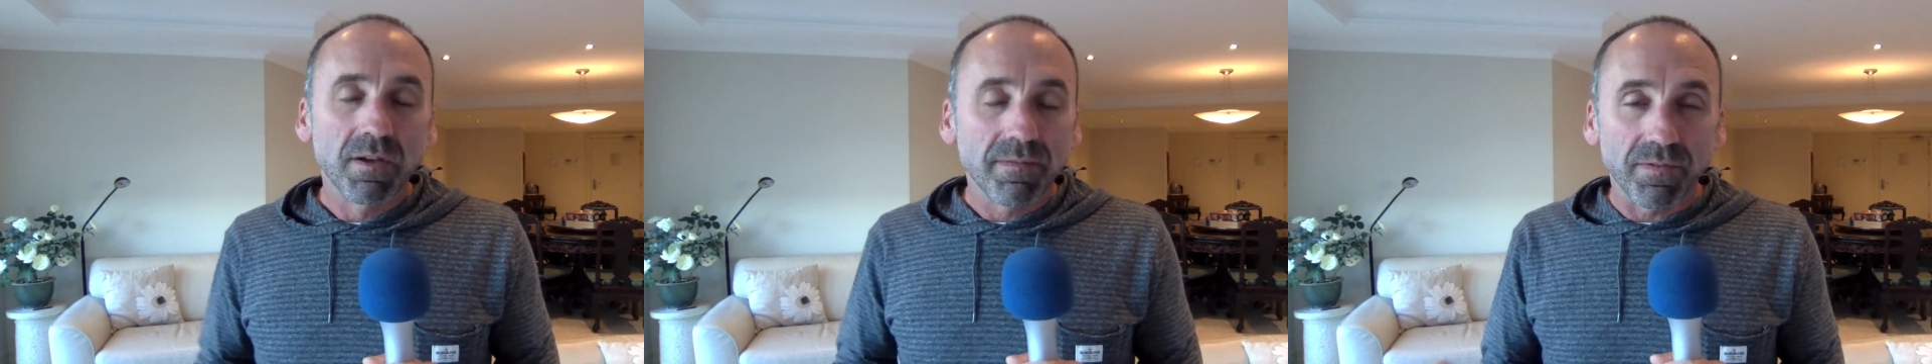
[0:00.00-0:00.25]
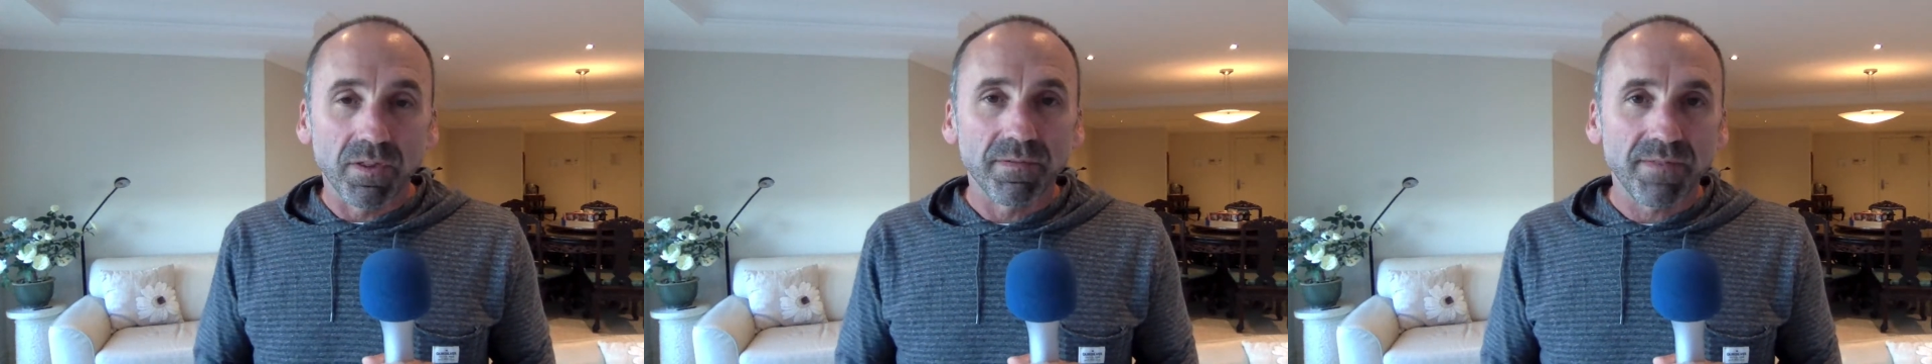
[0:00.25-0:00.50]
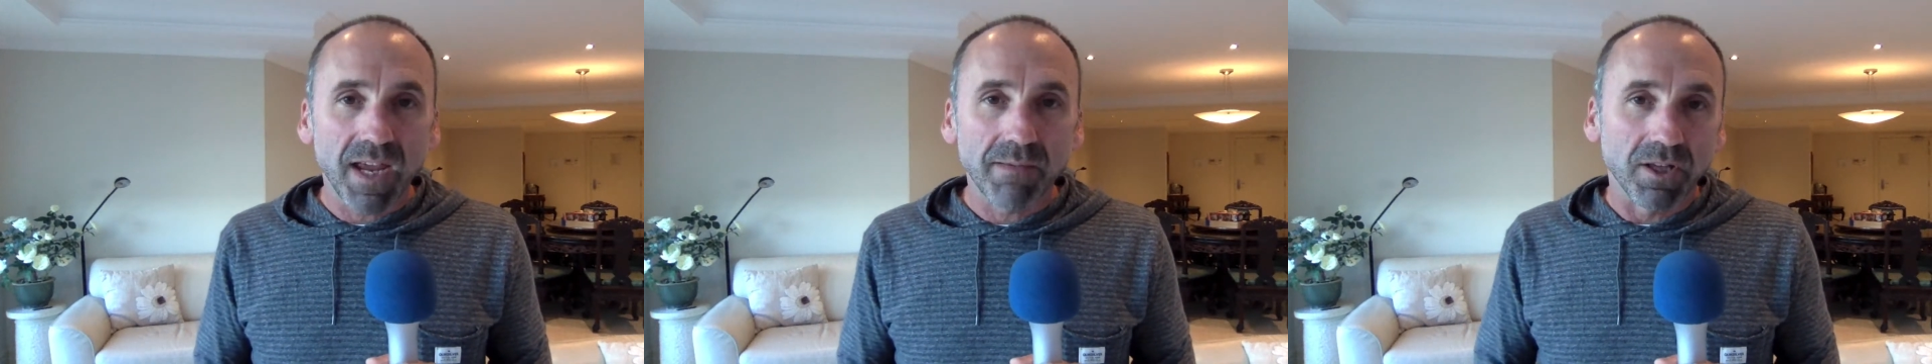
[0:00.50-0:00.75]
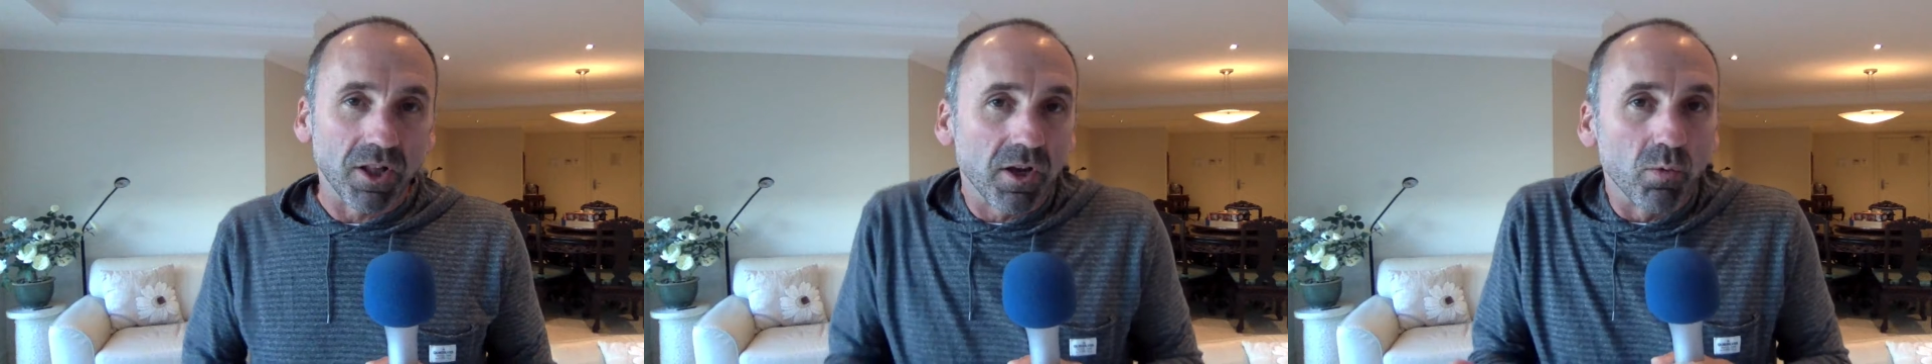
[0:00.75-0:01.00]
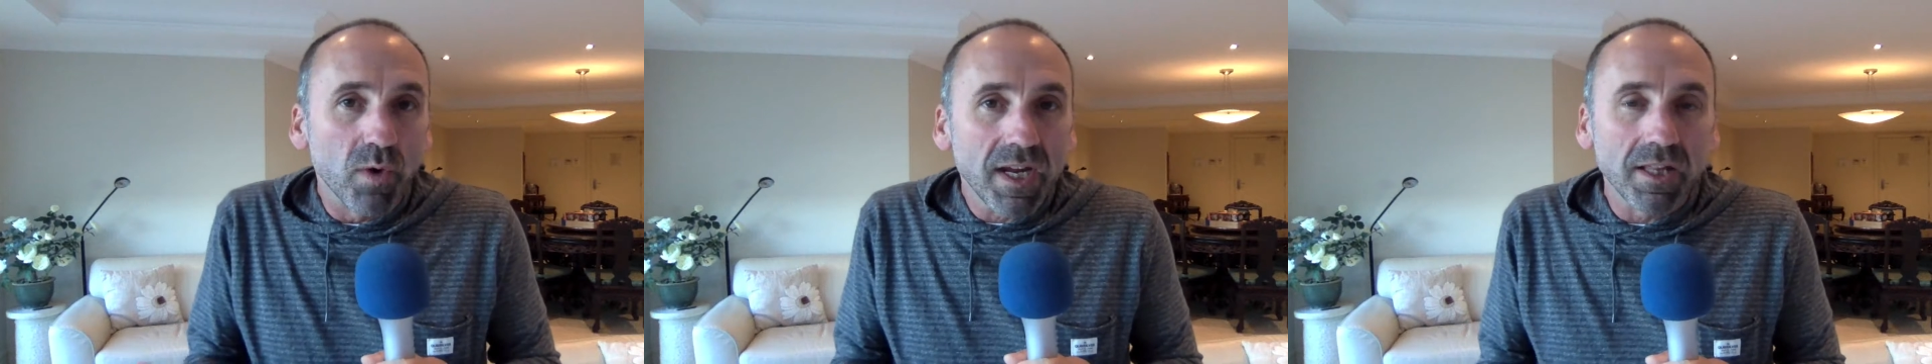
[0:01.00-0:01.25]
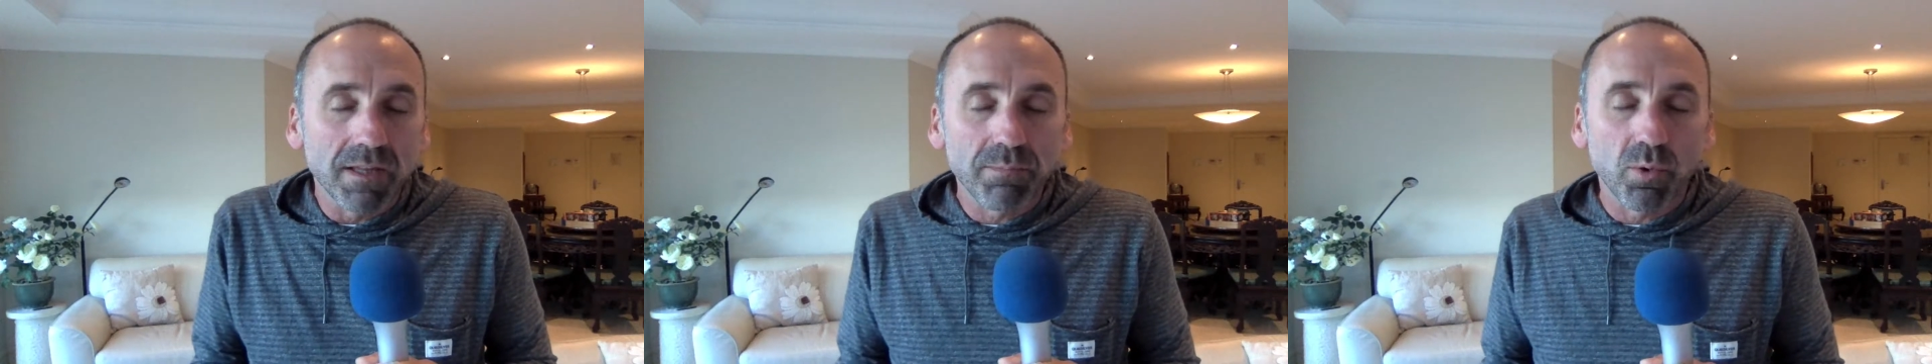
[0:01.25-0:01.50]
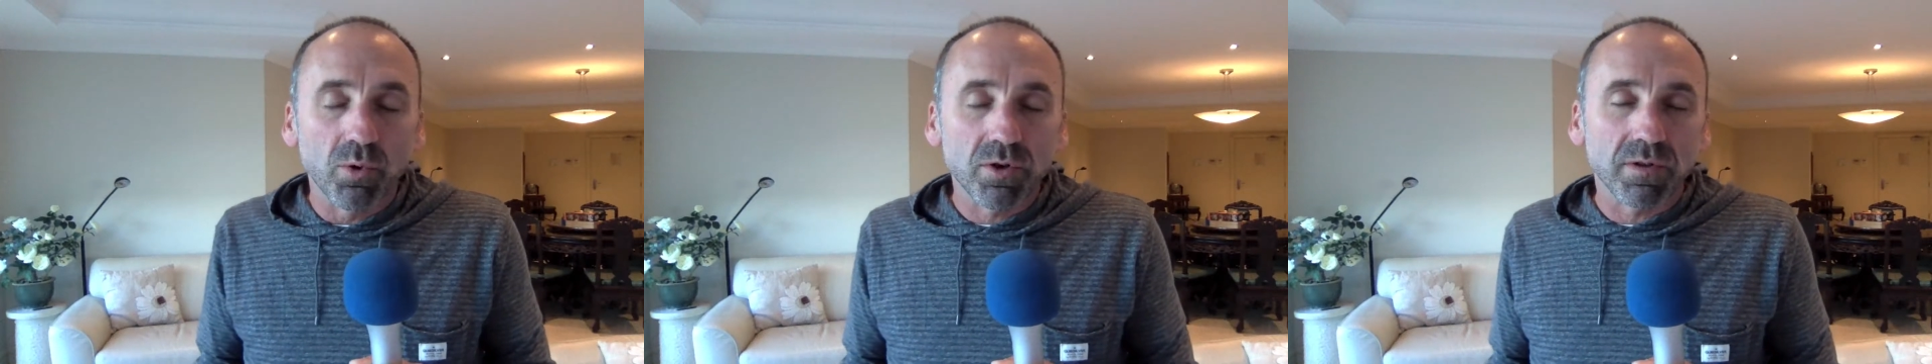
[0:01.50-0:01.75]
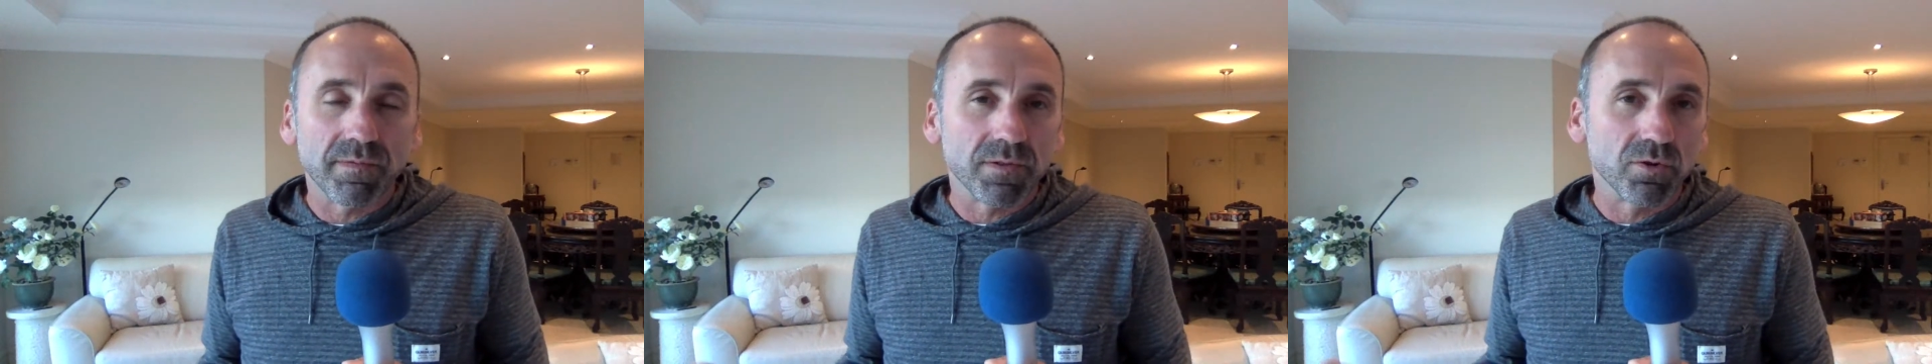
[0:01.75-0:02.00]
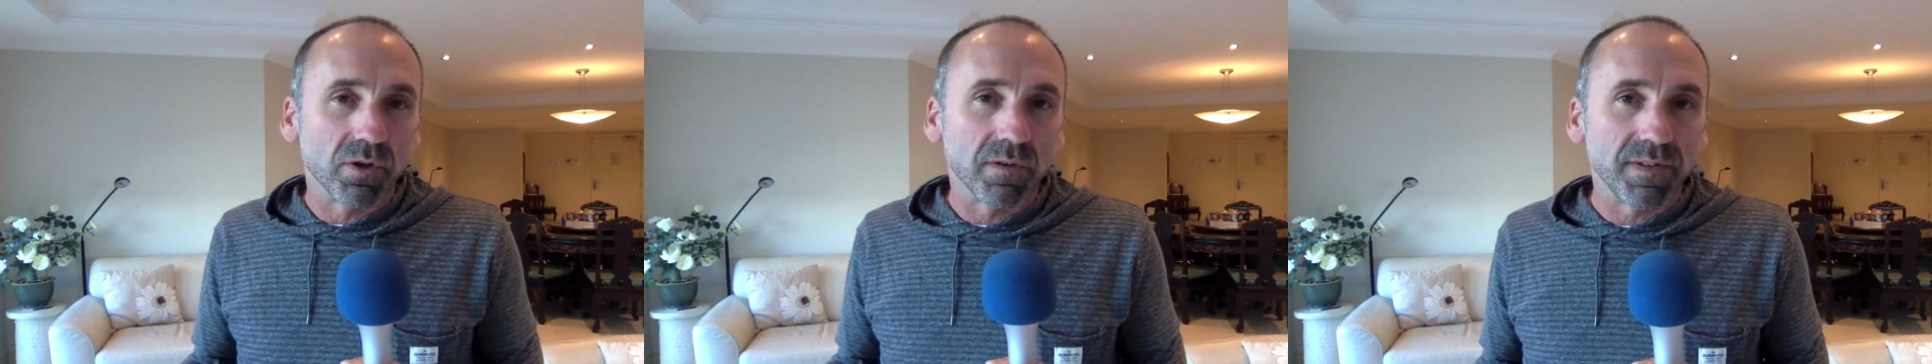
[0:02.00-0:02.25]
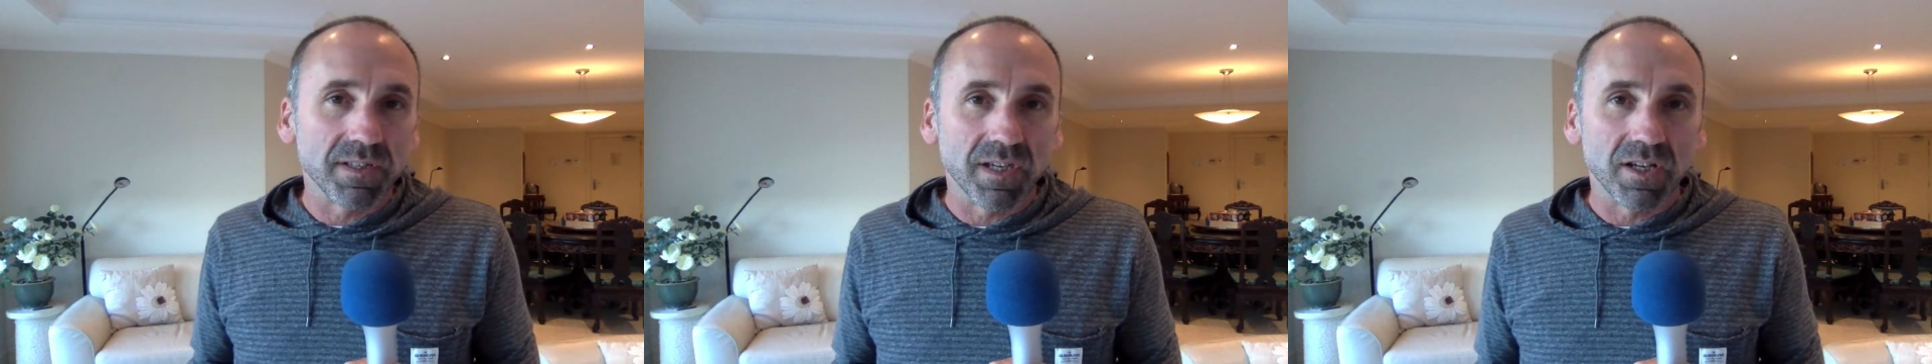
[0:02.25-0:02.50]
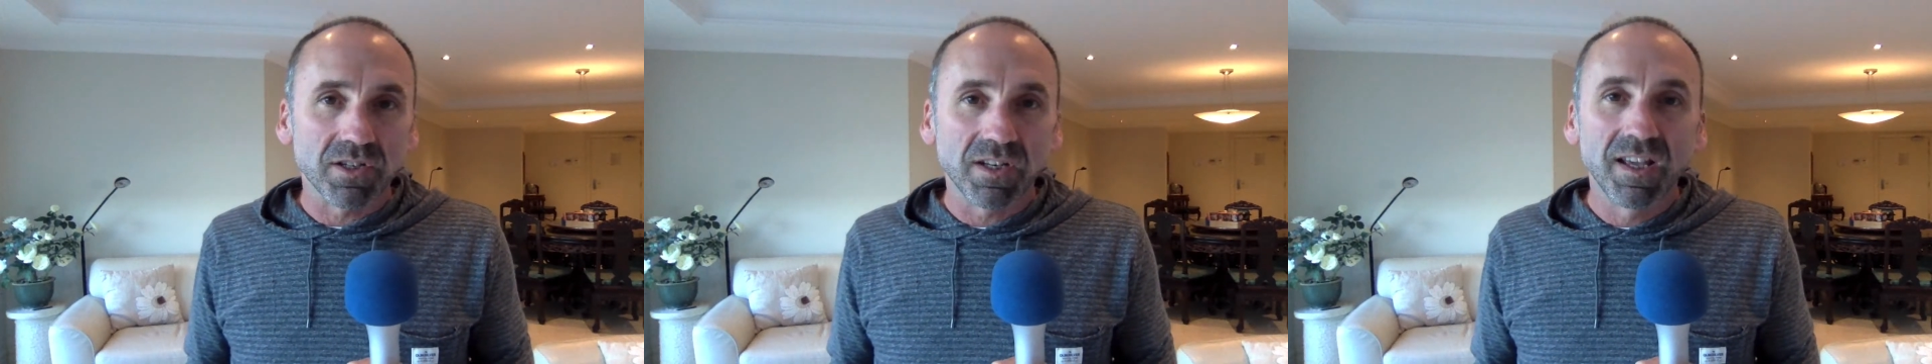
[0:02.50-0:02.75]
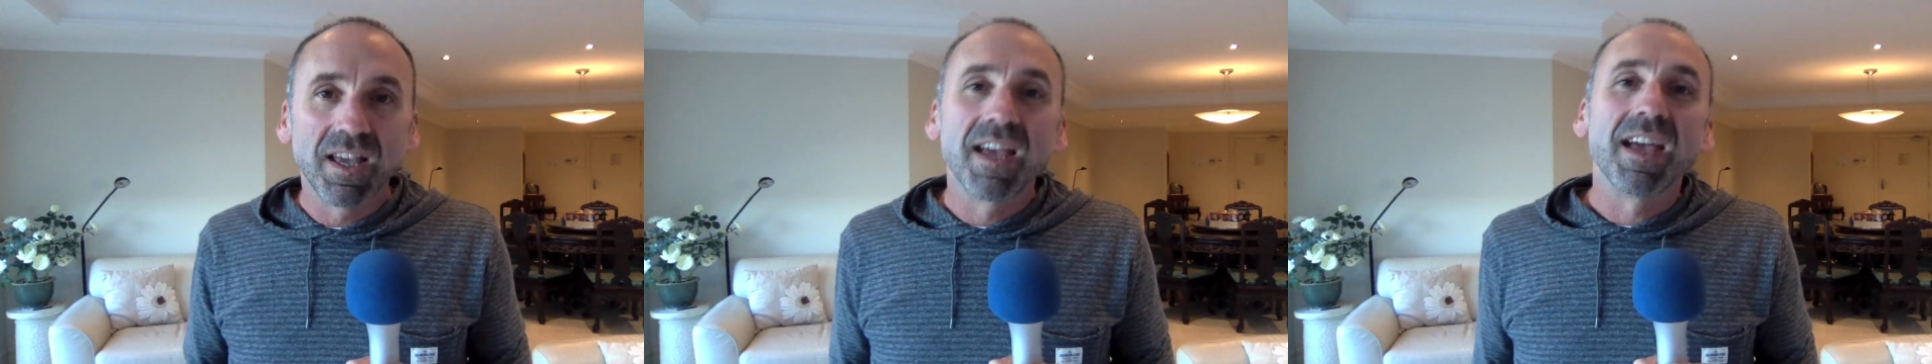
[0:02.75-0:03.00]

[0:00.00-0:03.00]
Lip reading: for the family, like a regular portrait photography session.